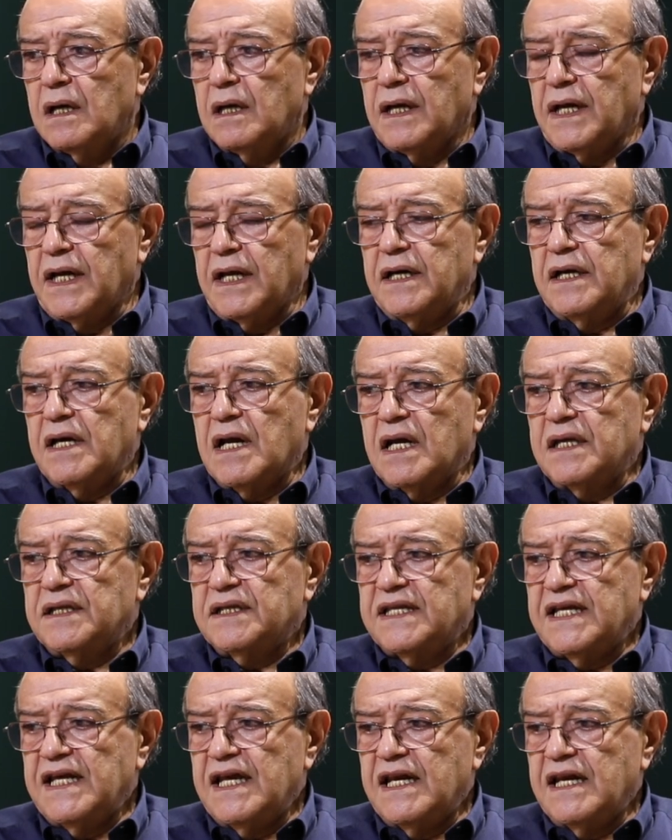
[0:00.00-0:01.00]
In
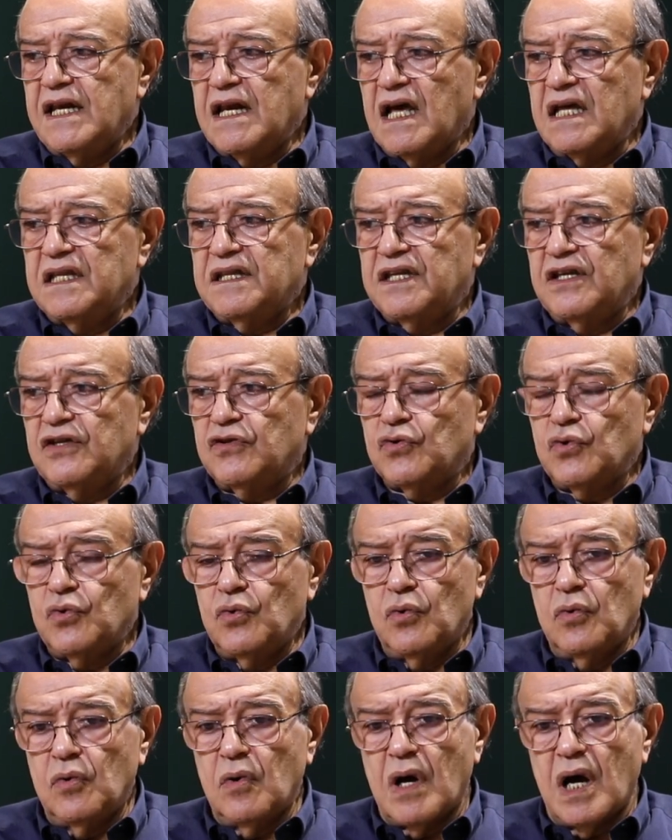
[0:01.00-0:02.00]

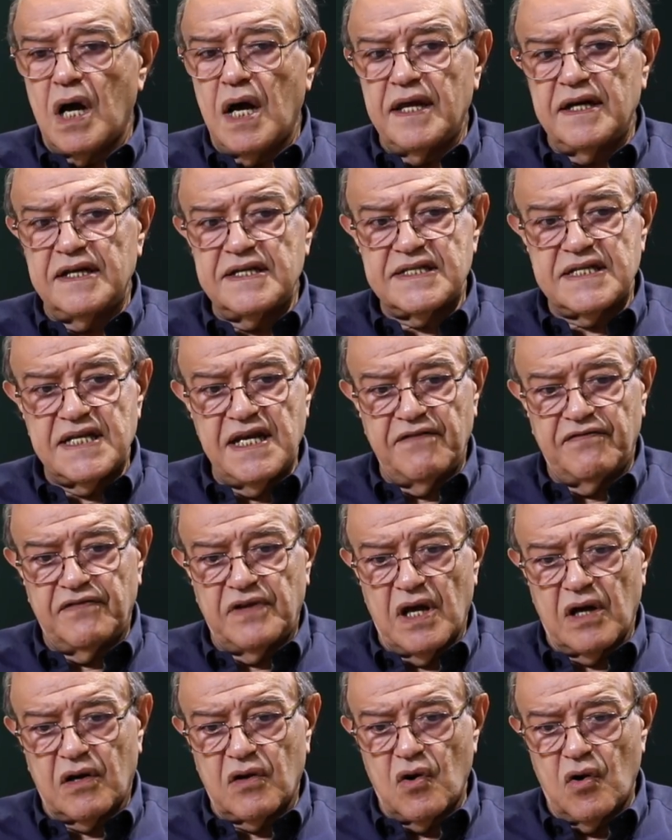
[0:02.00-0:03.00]
1992, I received
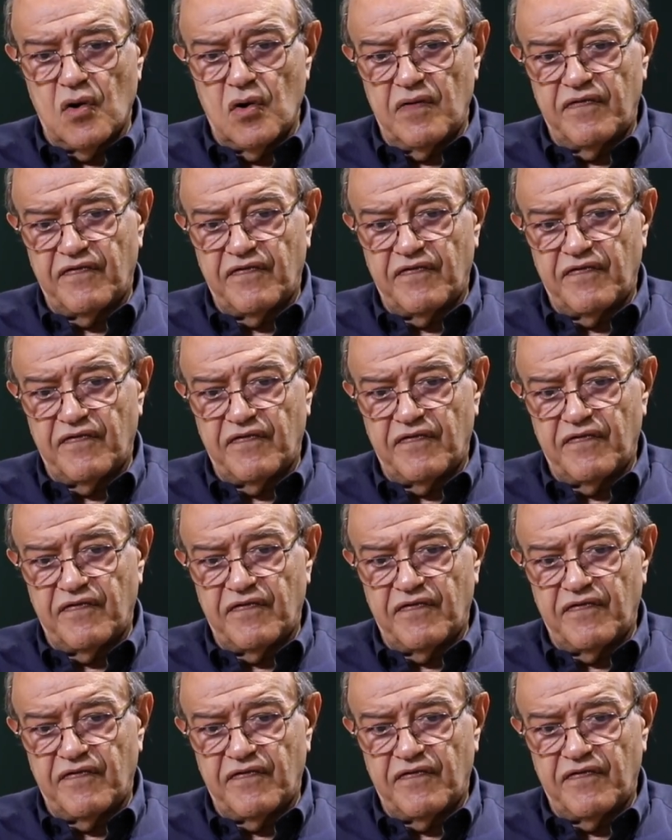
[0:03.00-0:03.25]
a call